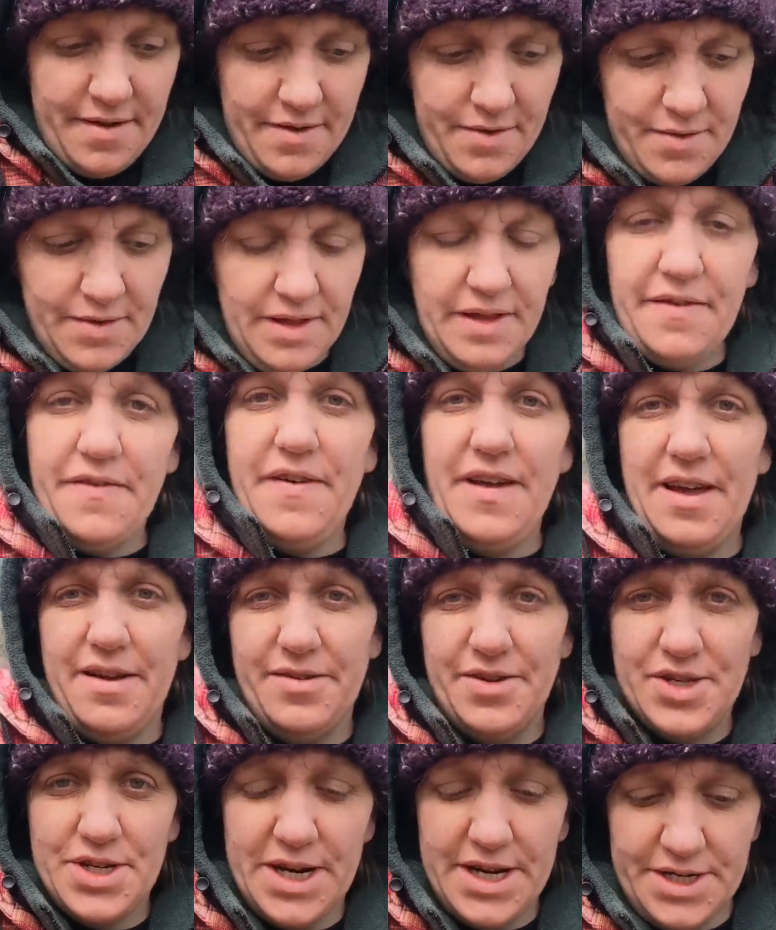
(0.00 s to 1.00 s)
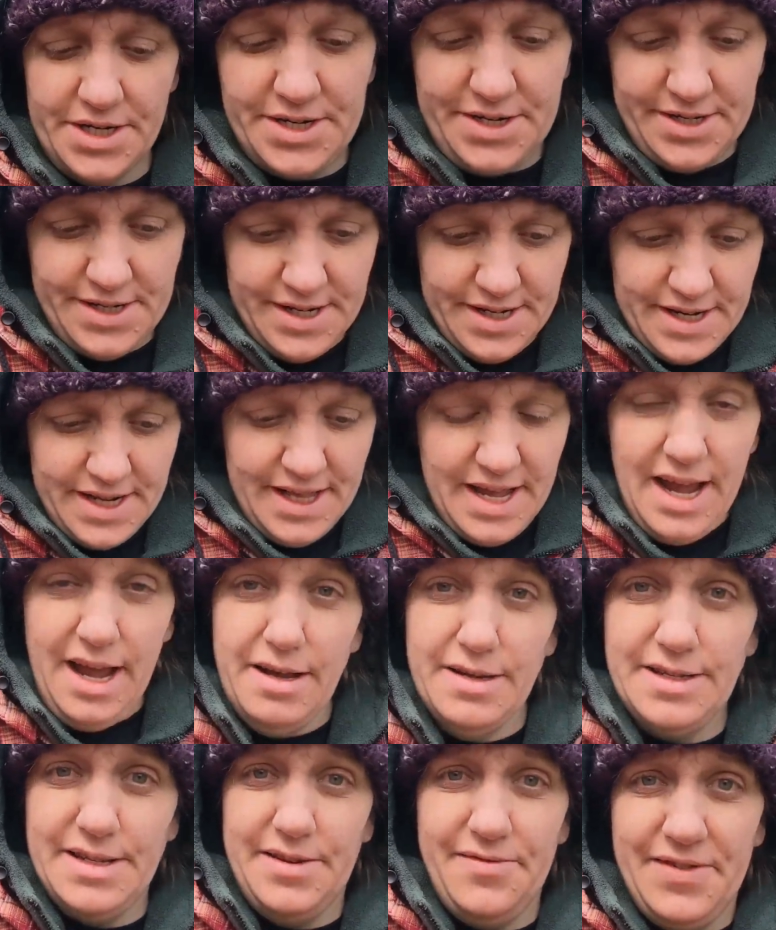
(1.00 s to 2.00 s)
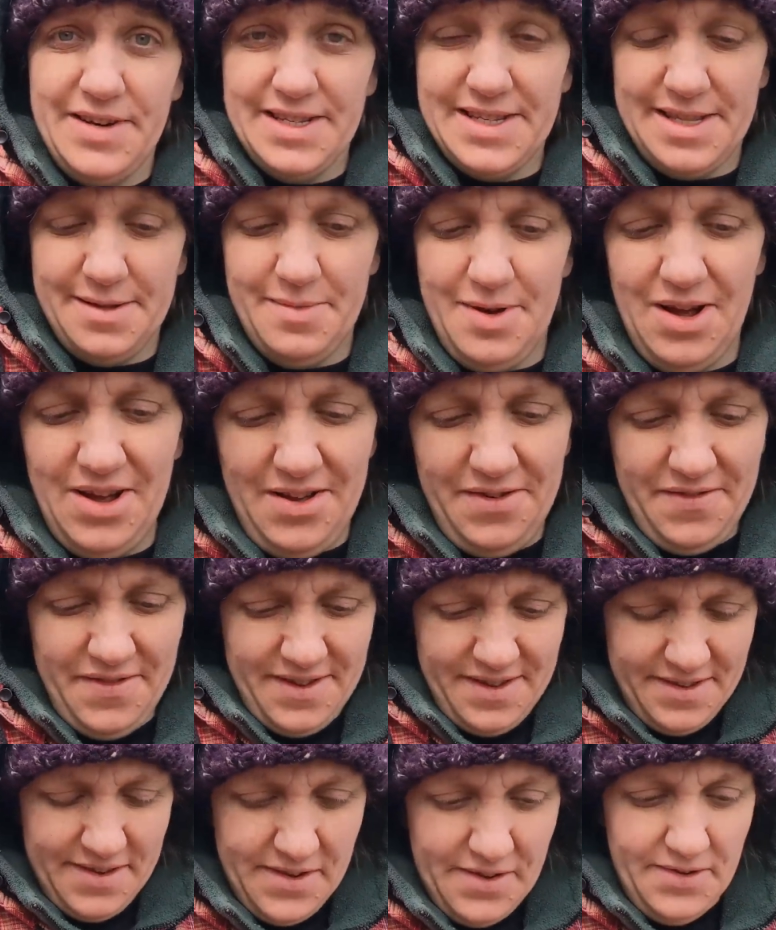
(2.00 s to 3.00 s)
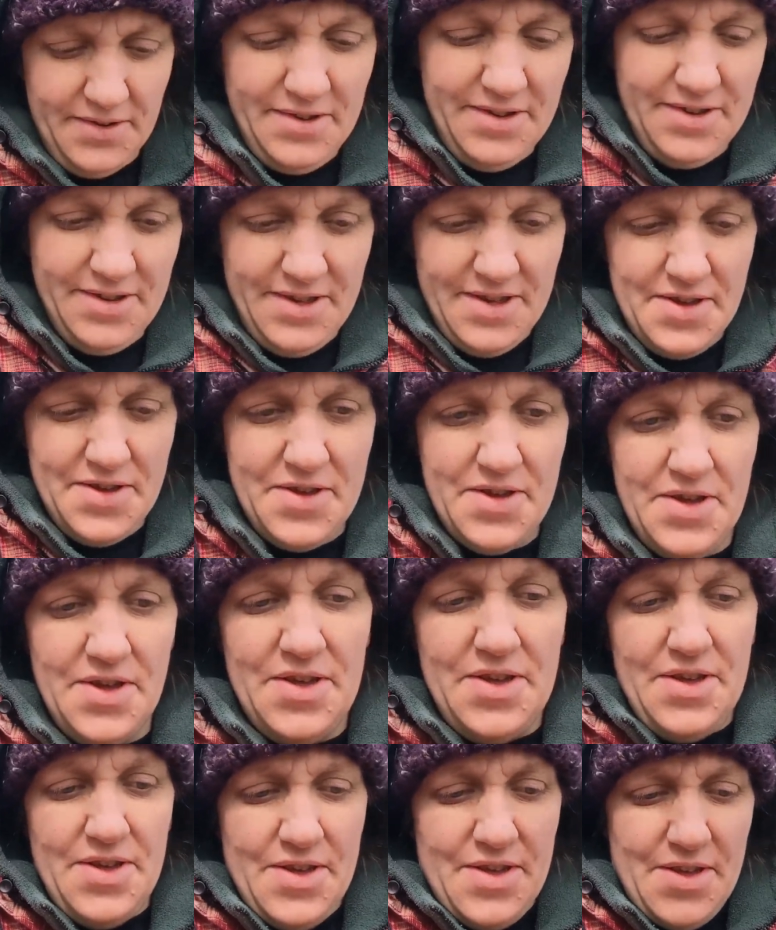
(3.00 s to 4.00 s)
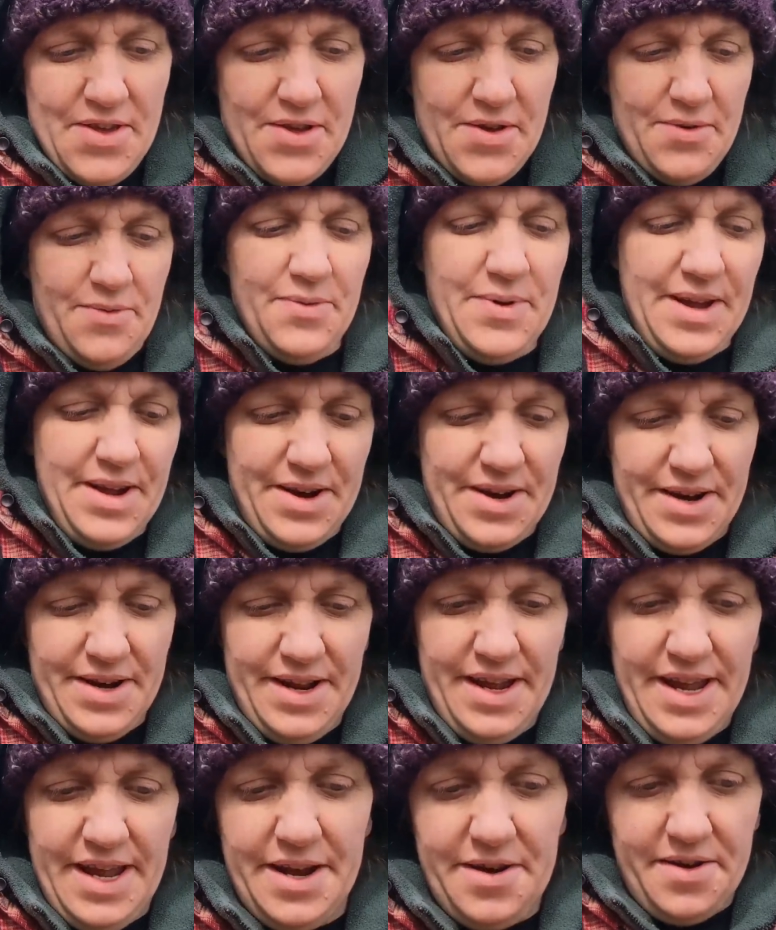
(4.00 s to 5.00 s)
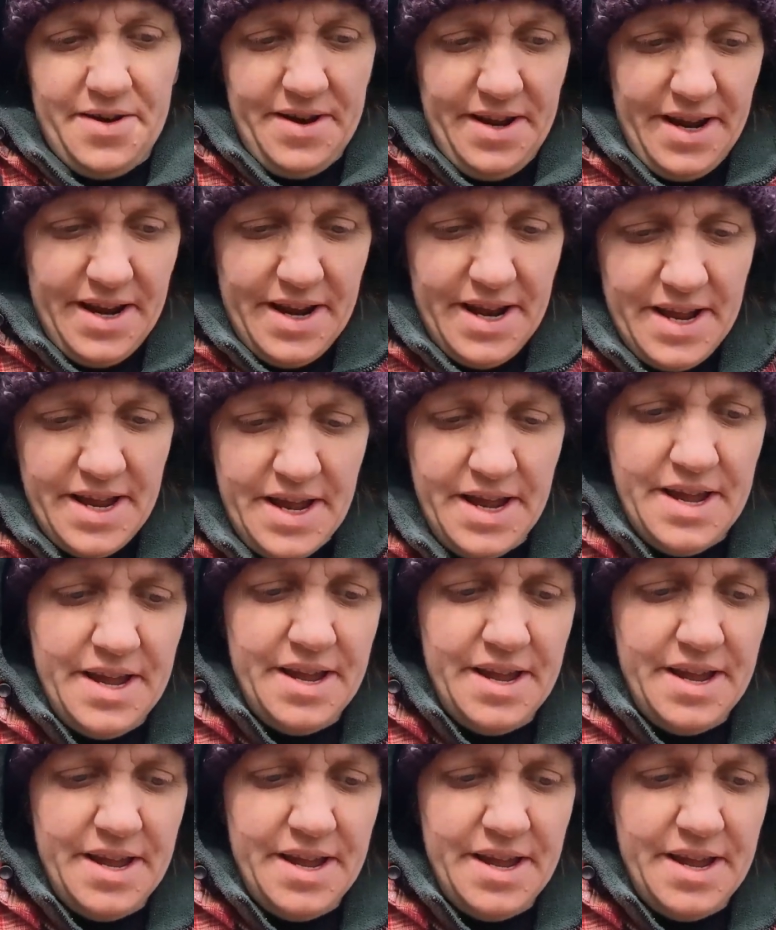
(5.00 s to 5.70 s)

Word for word: newly found treasures into the house and rinse them off. So we are gonna head on in.